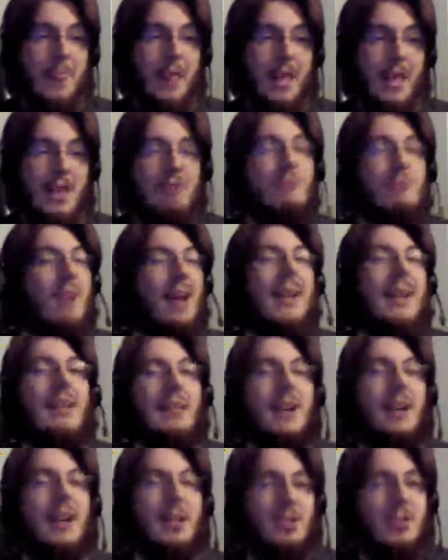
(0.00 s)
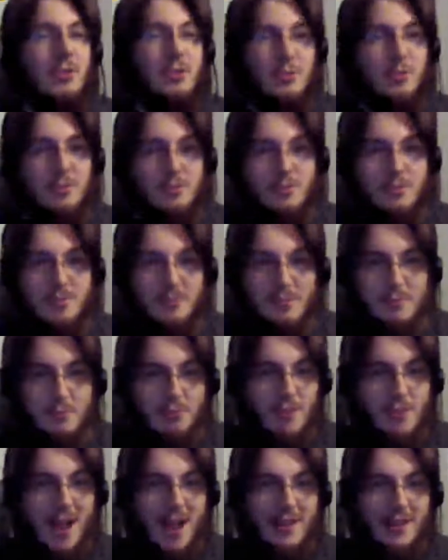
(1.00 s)
he recognized who
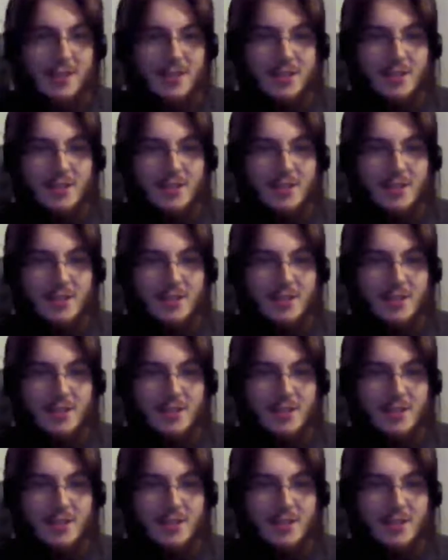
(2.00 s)
Brad